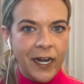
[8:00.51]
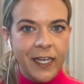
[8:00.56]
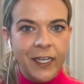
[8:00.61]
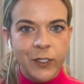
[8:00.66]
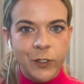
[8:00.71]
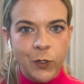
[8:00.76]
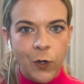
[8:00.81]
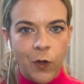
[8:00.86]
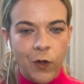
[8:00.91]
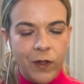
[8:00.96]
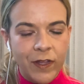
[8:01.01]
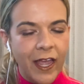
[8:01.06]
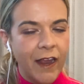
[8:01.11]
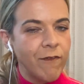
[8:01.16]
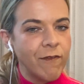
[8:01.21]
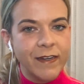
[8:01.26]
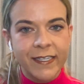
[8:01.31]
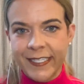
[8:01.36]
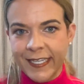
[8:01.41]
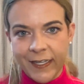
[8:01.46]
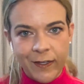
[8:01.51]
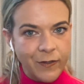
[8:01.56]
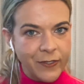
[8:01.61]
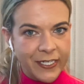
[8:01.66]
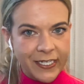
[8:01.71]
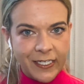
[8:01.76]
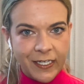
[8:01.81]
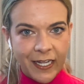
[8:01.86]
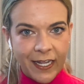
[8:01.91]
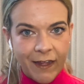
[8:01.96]
control every single
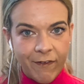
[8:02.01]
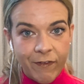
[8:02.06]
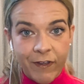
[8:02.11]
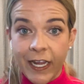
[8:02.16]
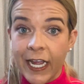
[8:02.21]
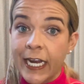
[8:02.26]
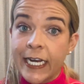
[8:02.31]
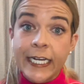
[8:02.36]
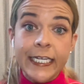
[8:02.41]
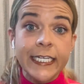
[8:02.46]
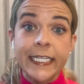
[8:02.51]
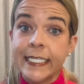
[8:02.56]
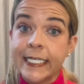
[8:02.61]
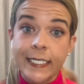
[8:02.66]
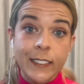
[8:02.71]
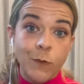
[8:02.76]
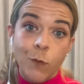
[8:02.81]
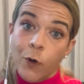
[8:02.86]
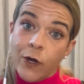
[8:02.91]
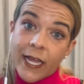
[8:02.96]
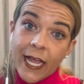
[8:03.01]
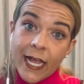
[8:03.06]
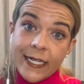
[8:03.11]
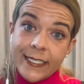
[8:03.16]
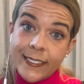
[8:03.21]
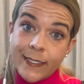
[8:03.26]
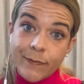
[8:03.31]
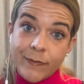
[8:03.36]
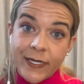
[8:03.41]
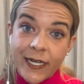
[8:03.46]
detail of it, and it just doesn't work out
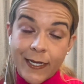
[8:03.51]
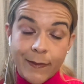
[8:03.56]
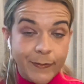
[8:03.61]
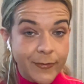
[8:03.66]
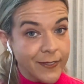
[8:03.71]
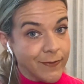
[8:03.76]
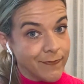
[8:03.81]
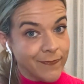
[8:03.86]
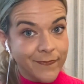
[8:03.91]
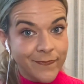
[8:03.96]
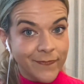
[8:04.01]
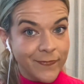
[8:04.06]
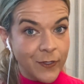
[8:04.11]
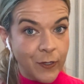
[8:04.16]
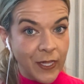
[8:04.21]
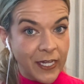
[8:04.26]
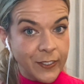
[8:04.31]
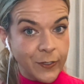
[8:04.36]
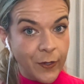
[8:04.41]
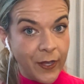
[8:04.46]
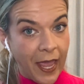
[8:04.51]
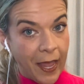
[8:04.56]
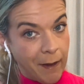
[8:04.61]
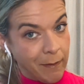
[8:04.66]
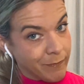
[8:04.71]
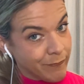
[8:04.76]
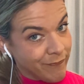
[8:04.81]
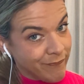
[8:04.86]
sometimes. So that's okay.